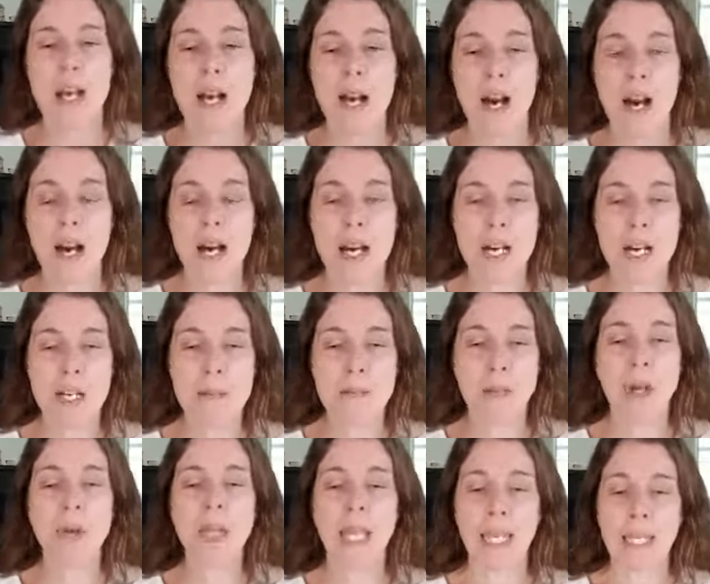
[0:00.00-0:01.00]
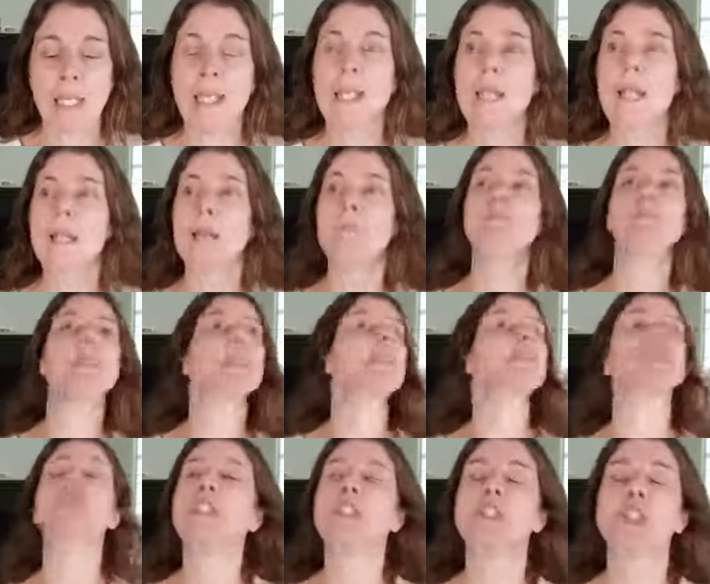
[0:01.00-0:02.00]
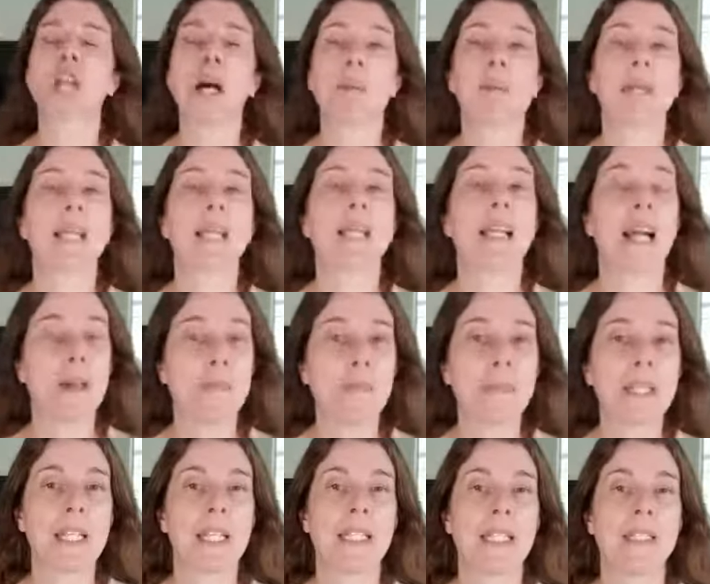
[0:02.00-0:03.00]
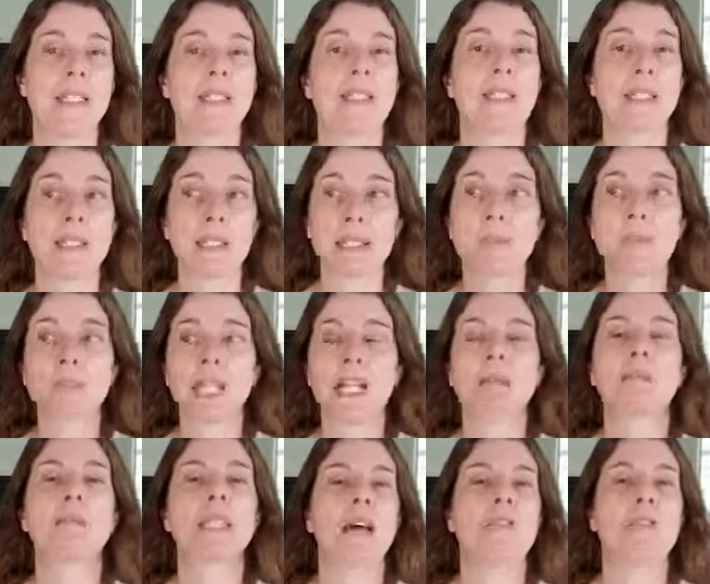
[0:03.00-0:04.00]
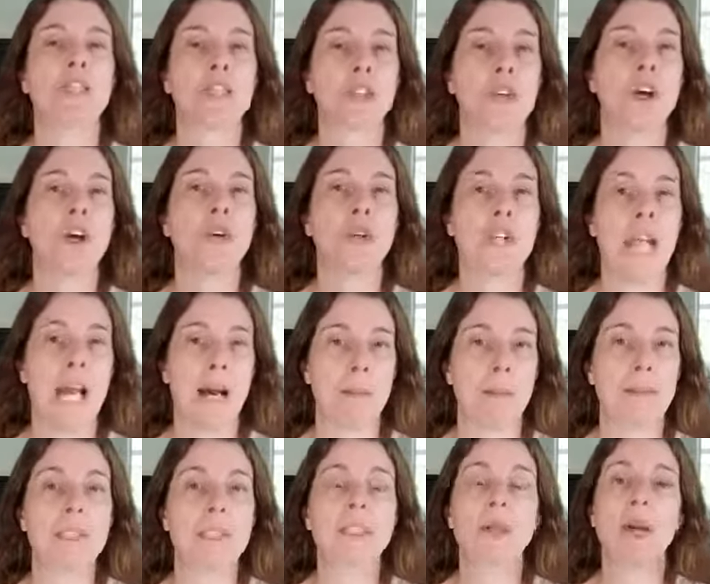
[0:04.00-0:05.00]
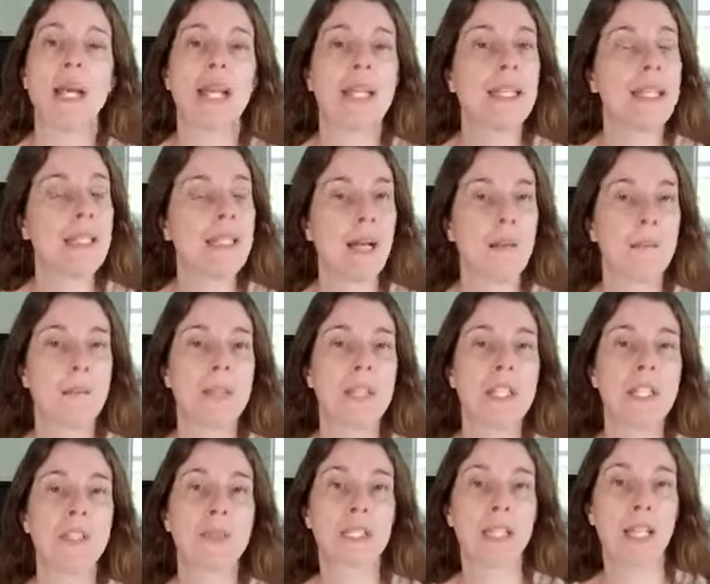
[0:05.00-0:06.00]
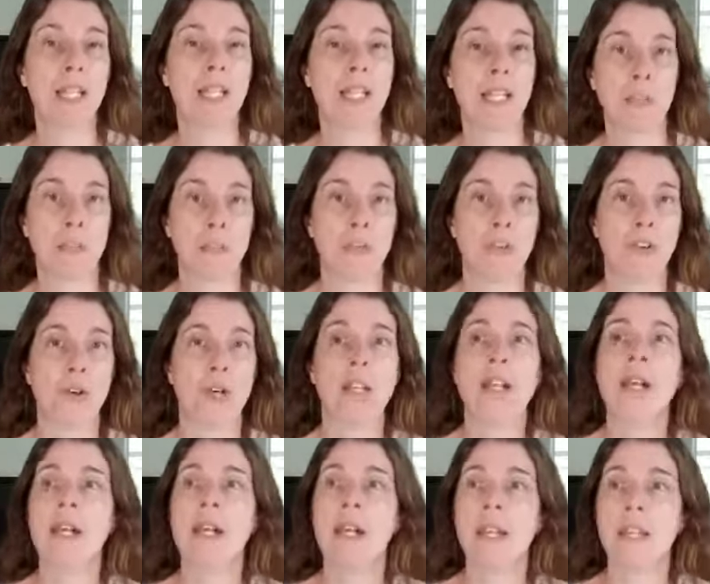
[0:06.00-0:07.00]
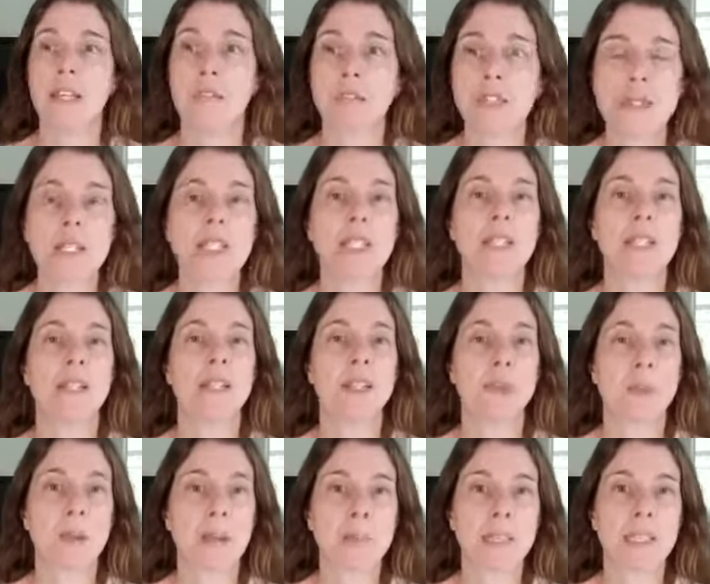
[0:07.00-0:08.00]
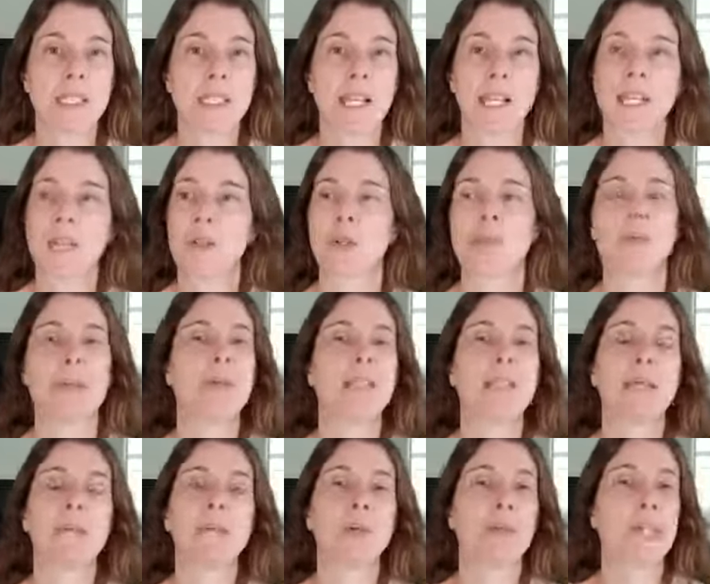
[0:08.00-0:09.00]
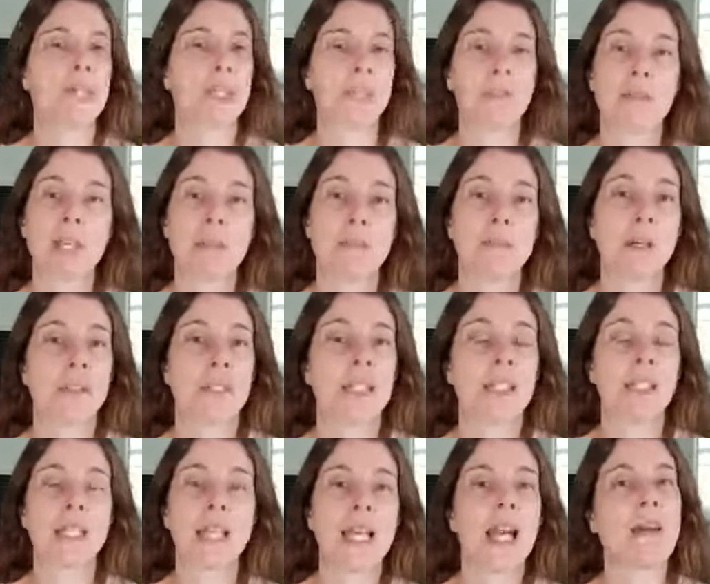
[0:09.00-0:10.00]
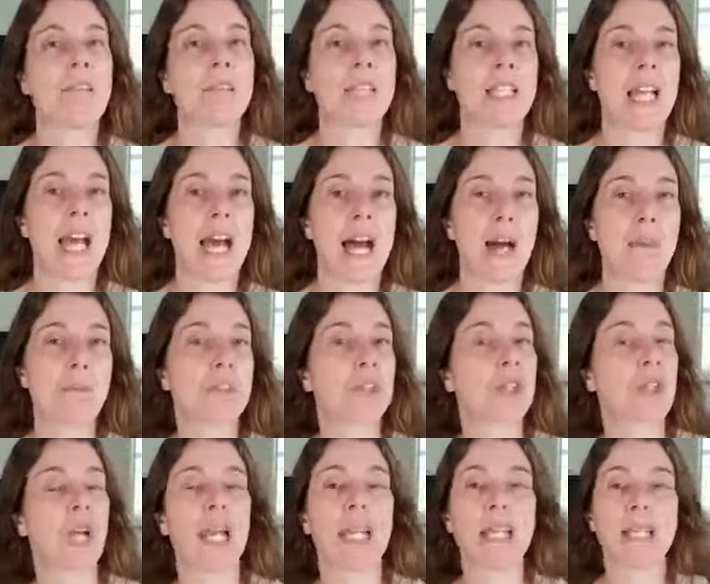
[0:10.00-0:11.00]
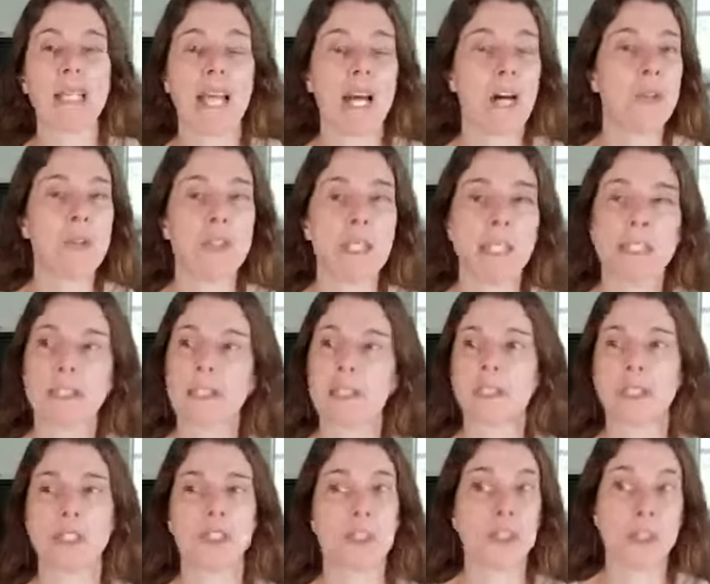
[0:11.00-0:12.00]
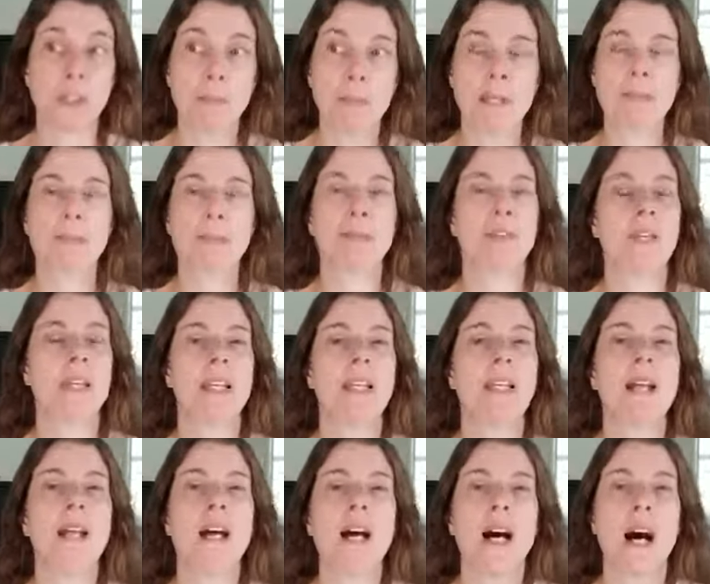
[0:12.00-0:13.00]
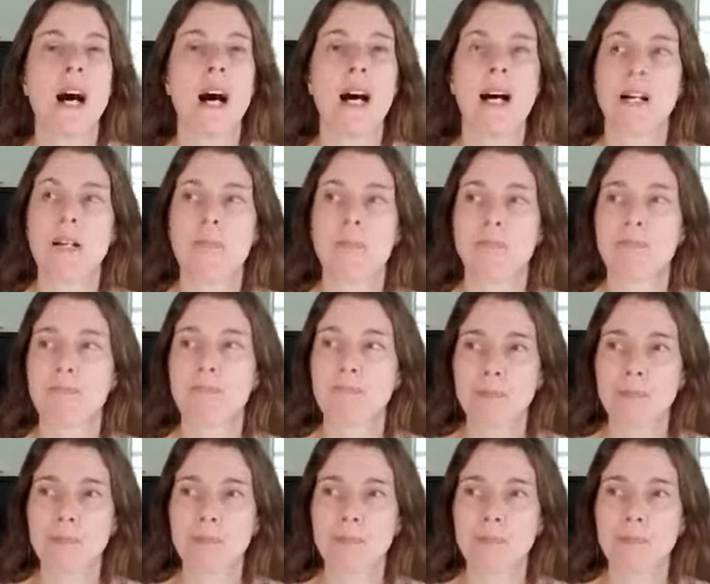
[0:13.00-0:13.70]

Okay. Mystery shopping companies sometimes have their own app. So any company you sign up for, if you see on their website, or maybe they put it in their email that they have an app, try it out. It should be free. I'm